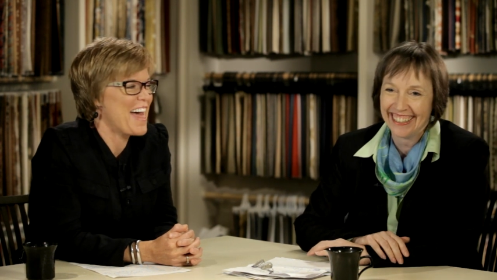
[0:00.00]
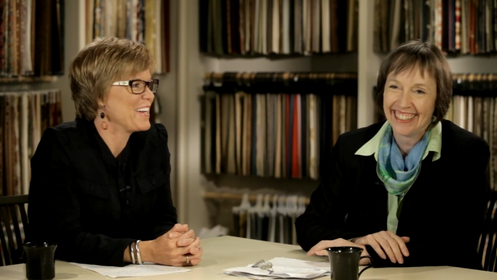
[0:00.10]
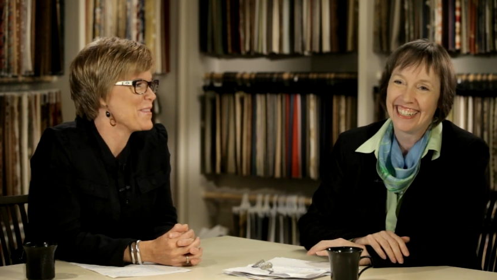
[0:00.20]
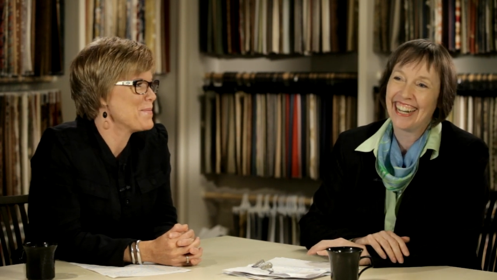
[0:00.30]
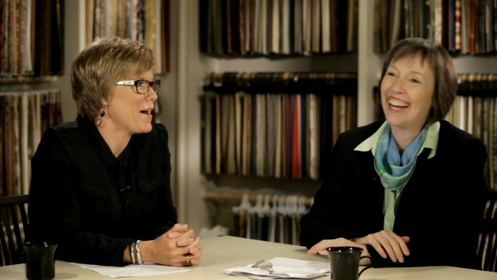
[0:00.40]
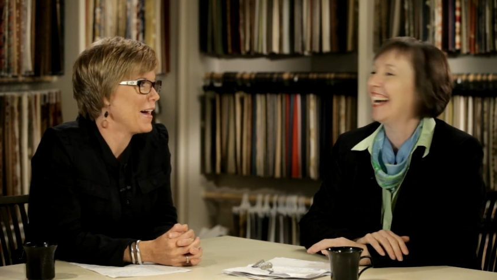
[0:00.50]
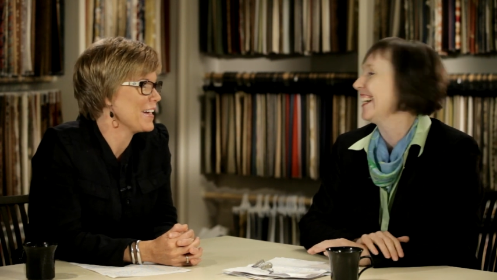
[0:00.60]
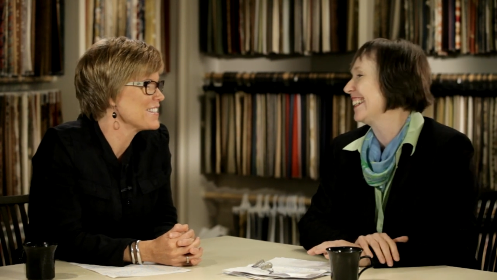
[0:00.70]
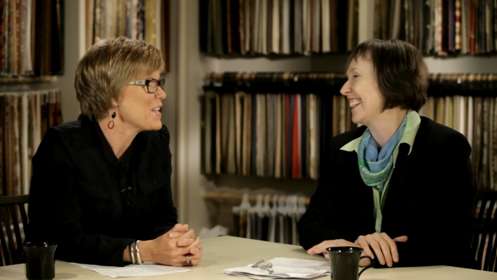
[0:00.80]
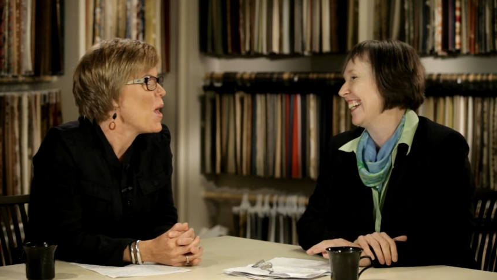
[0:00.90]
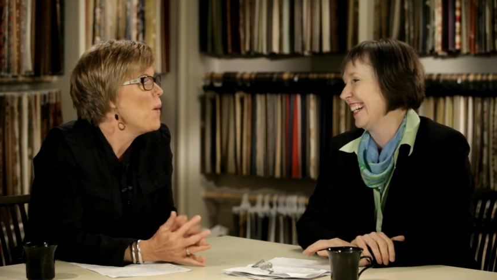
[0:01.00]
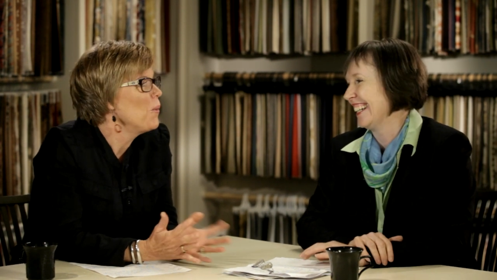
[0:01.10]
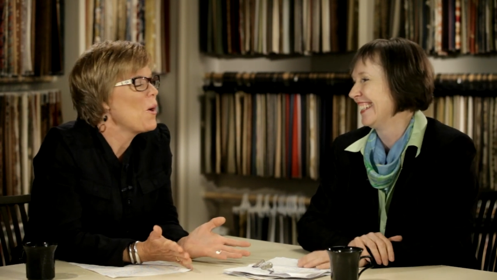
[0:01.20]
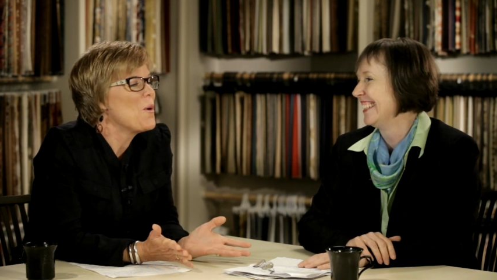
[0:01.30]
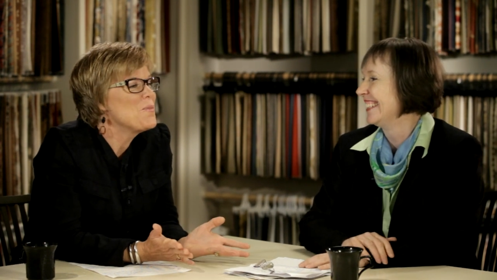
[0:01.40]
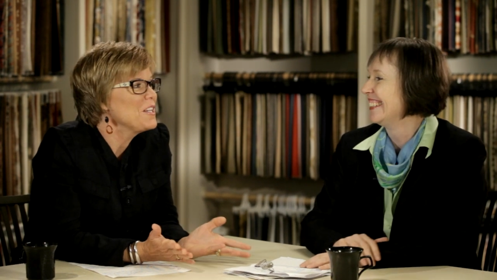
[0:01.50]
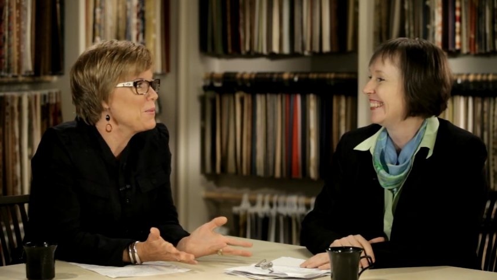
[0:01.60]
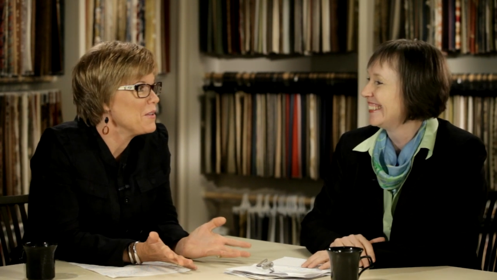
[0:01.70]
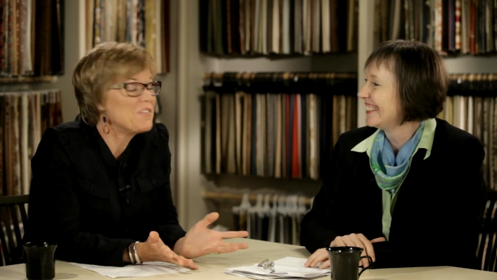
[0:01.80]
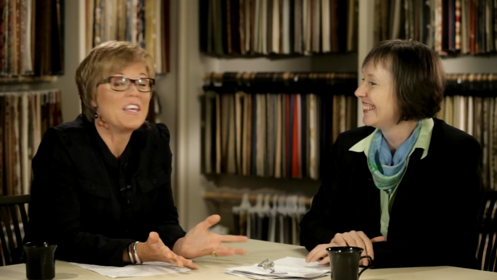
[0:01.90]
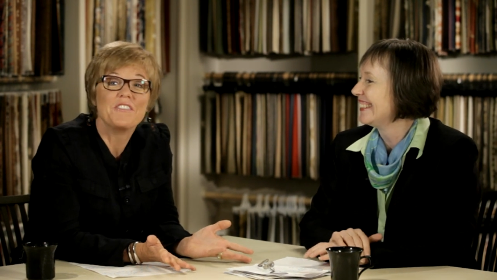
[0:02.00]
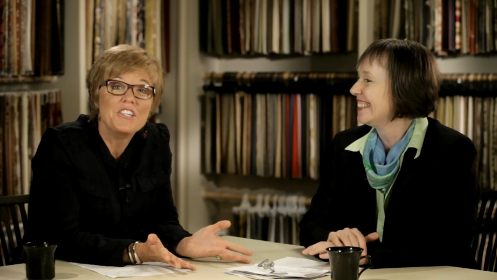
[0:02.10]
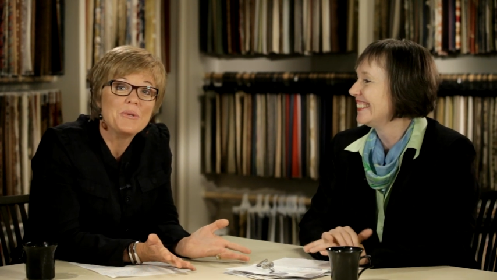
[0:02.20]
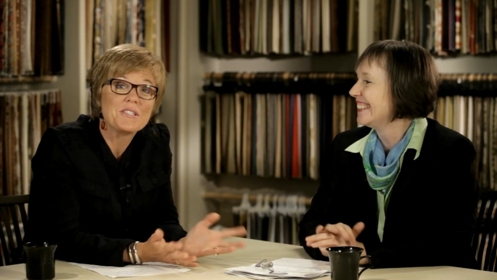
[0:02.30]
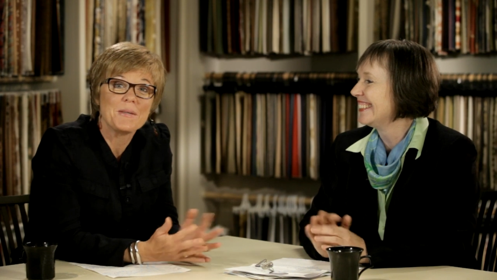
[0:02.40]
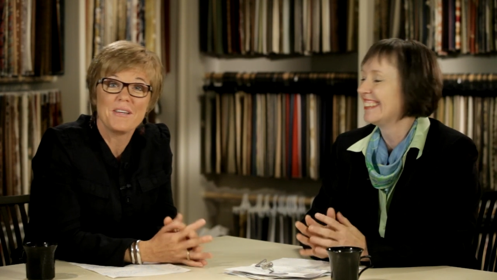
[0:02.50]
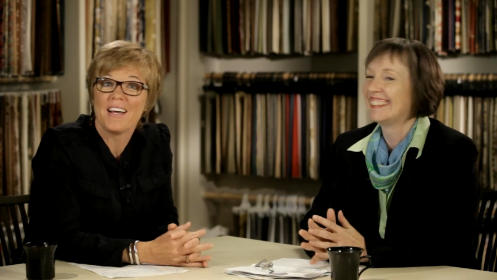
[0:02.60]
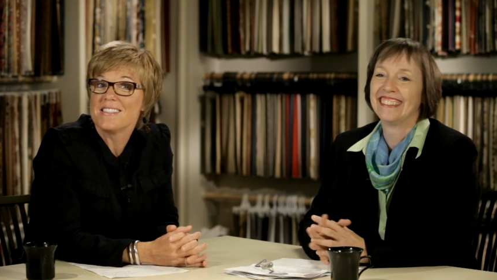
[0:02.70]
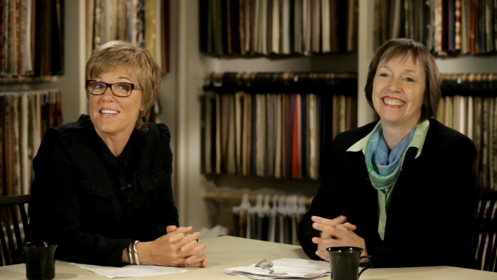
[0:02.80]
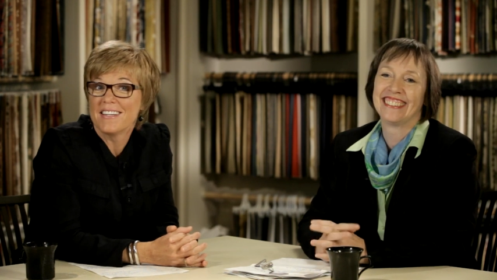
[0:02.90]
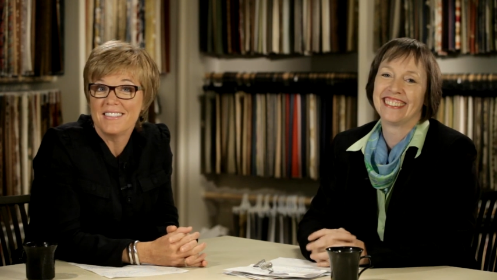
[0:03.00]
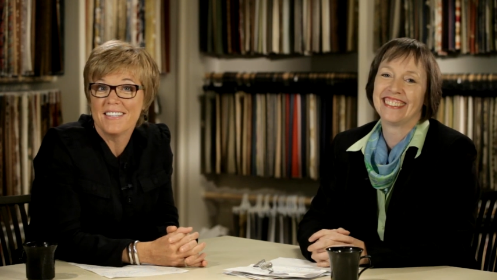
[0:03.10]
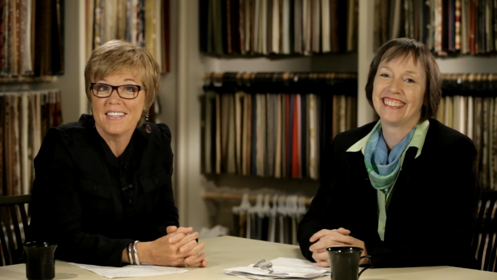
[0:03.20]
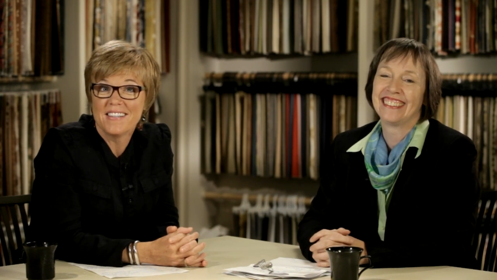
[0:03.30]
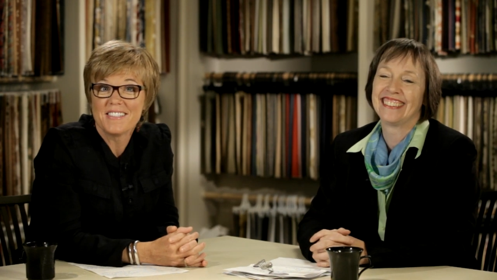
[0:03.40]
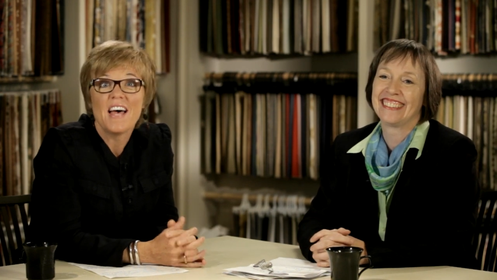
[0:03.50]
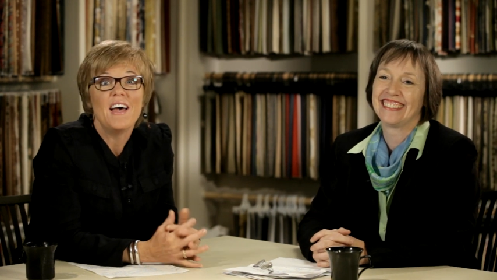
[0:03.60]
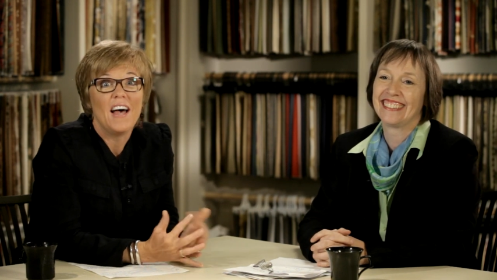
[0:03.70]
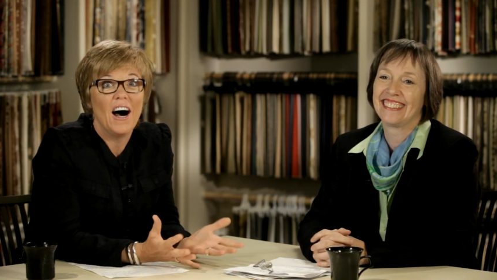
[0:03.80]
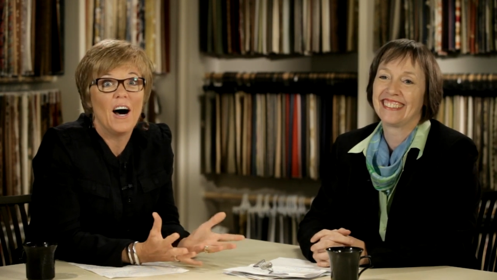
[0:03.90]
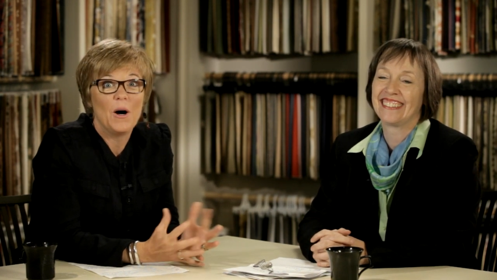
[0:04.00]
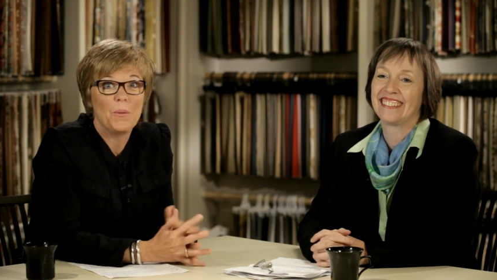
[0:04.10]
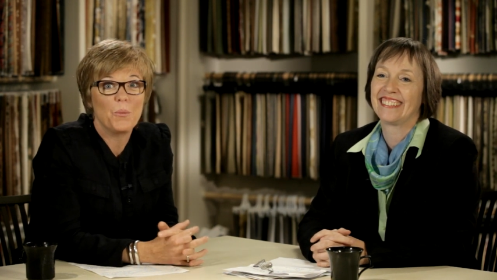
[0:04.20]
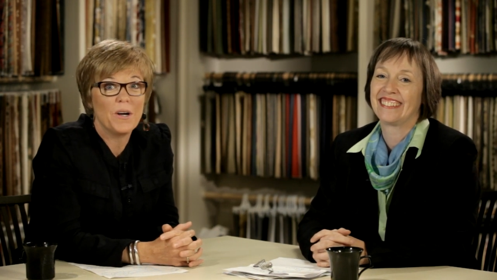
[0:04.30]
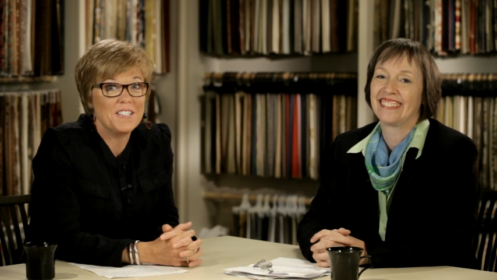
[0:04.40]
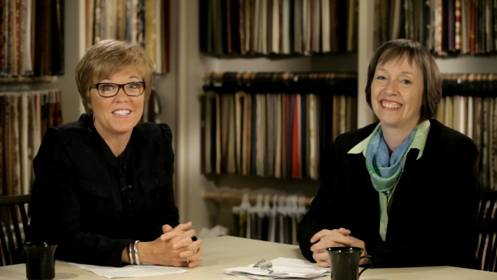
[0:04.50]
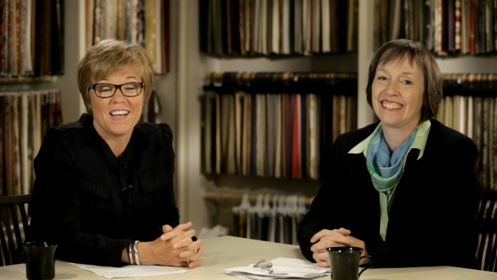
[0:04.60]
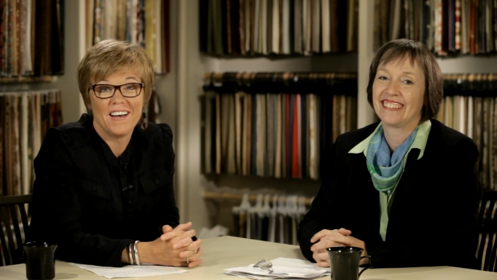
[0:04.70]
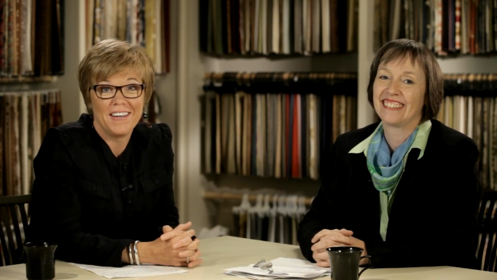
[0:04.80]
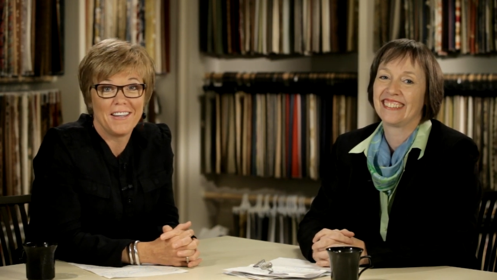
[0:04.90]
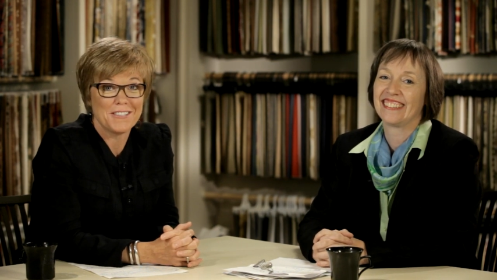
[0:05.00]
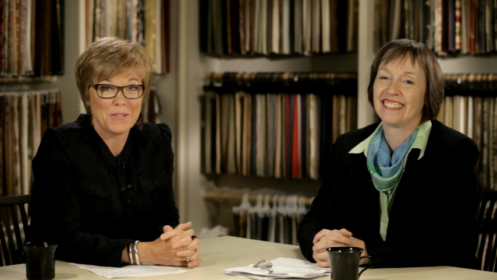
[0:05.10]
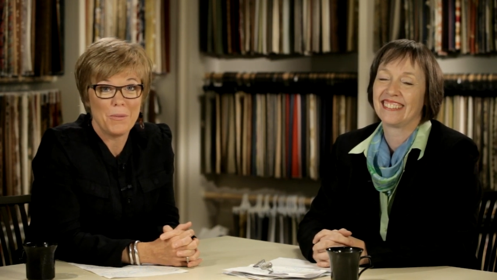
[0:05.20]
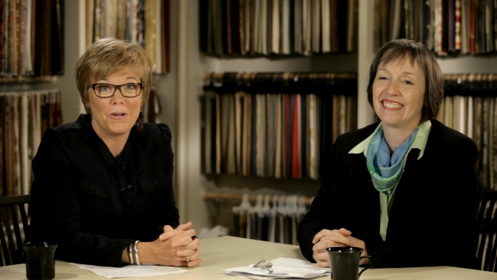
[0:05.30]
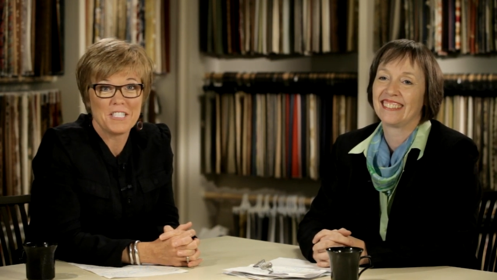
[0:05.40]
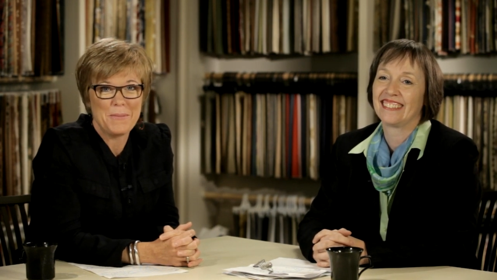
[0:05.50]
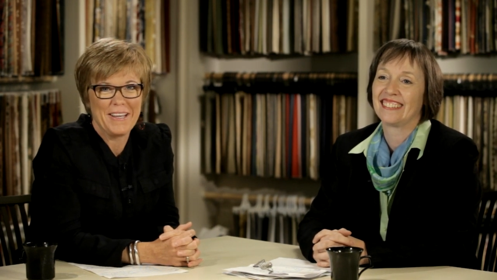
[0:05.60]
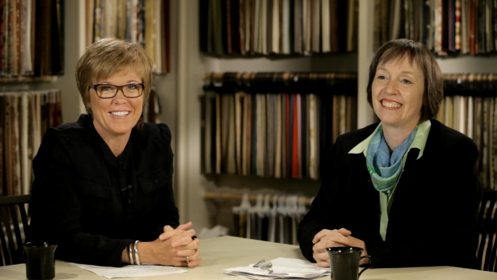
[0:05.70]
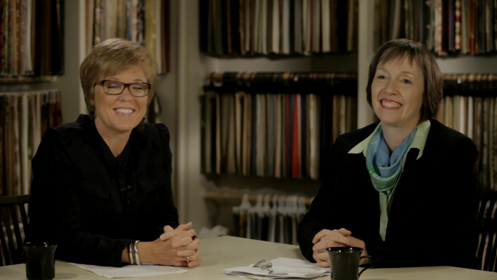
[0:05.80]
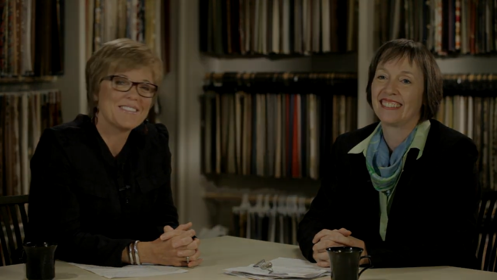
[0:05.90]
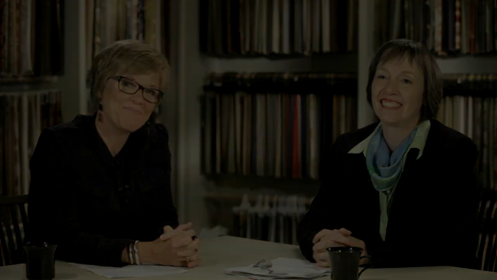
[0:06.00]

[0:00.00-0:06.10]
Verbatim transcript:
Speaker 1: Out of the box. Well, hopefully we've given you some nice ideas um, when designing a small space.